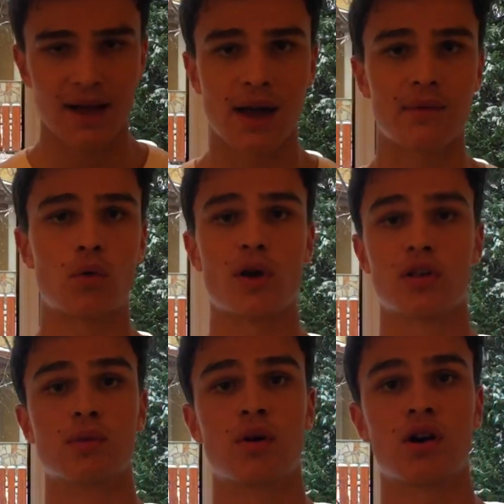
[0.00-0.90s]
I have a
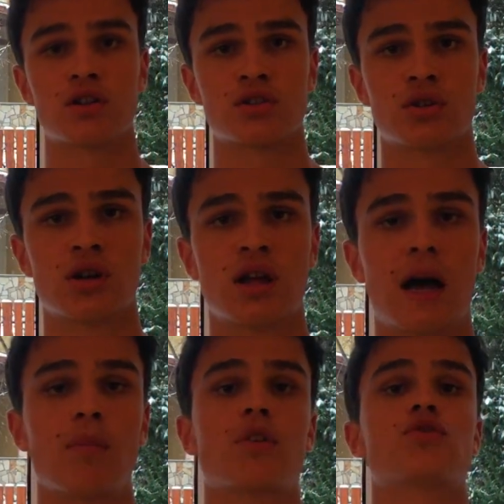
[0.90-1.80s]
regular posture.
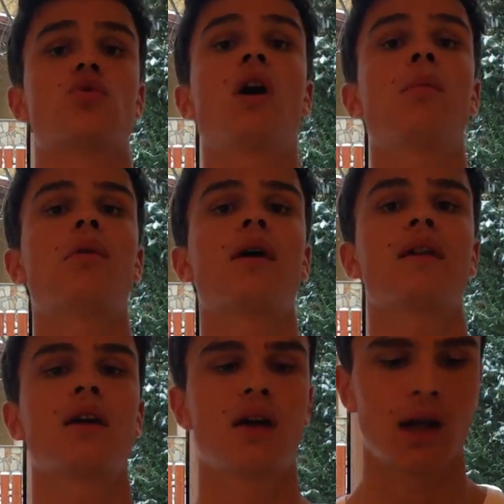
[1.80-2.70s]
I'm not too
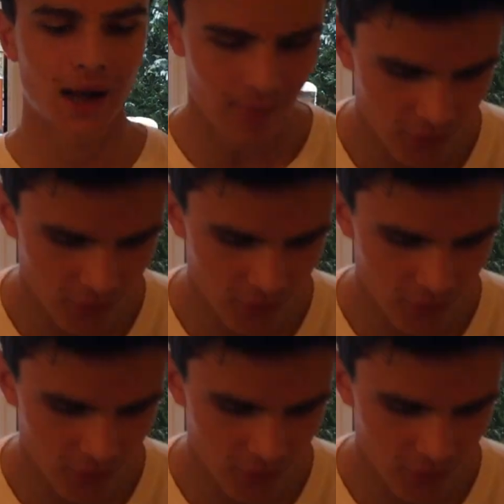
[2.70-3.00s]
upright, I